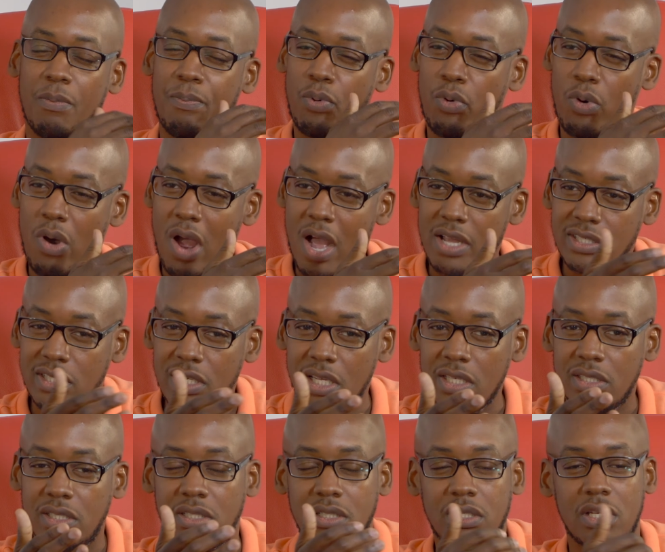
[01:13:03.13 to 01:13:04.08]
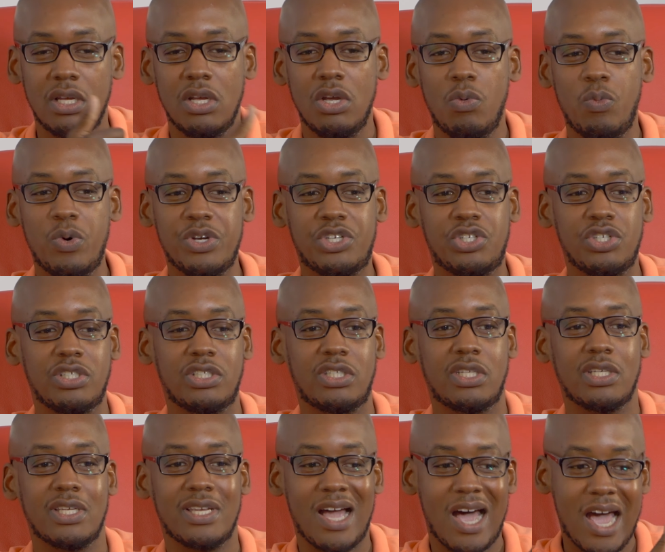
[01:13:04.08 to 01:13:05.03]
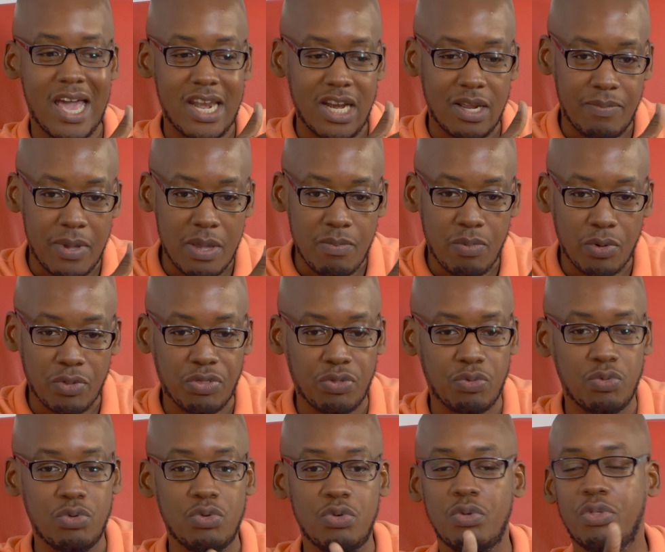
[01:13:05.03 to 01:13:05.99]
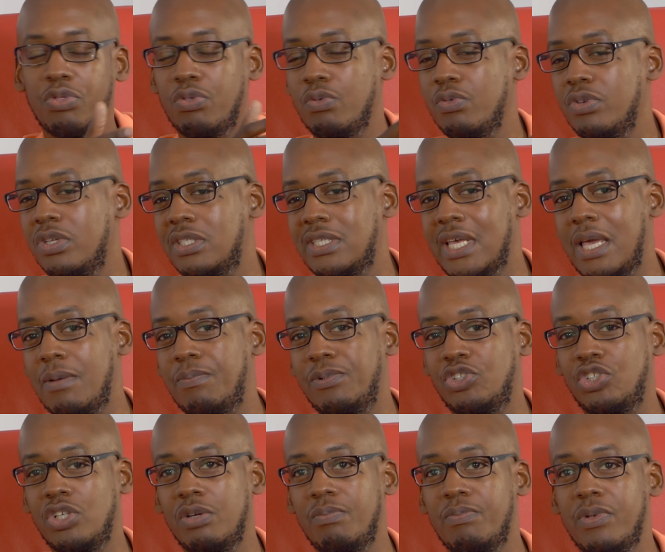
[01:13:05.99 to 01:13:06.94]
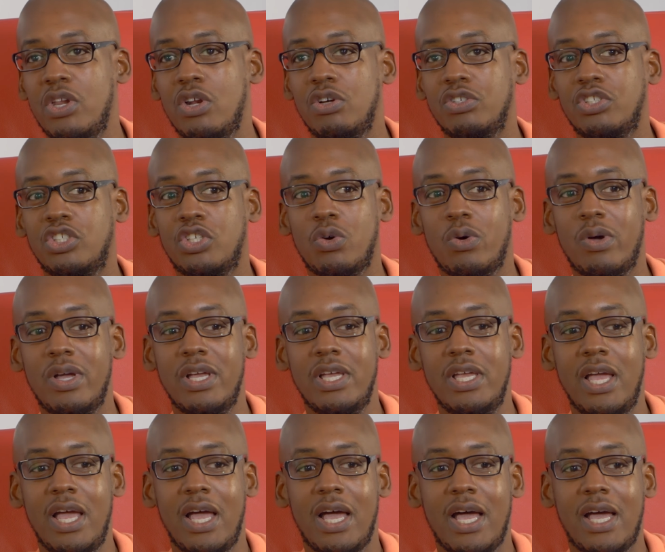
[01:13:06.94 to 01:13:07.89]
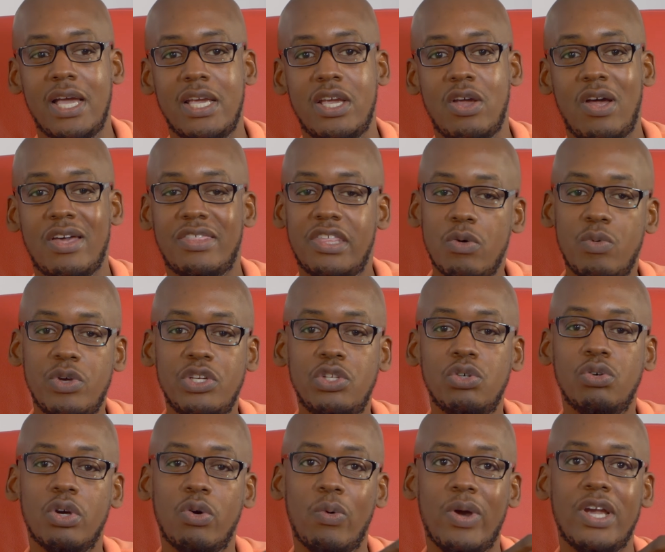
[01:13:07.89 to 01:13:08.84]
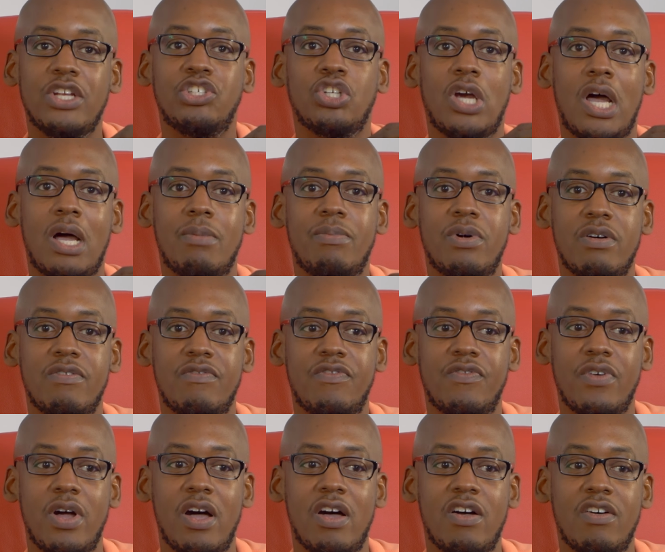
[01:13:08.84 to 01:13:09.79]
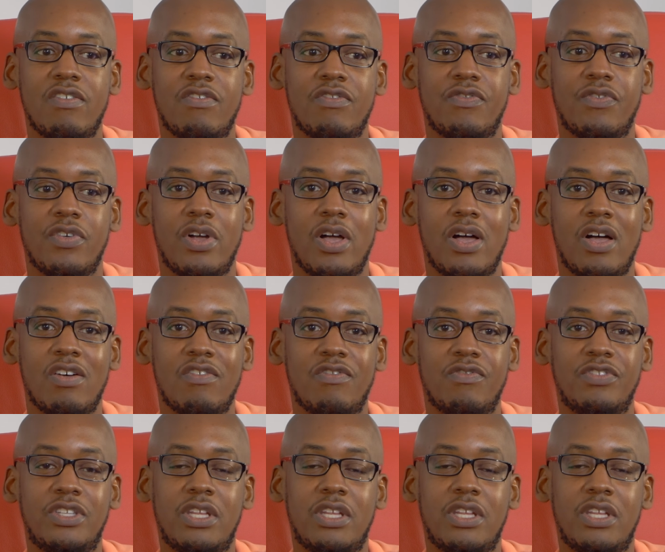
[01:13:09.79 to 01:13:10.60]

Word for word: our process which is guiding people through through discipleship you know so i, I think we do a great job of of of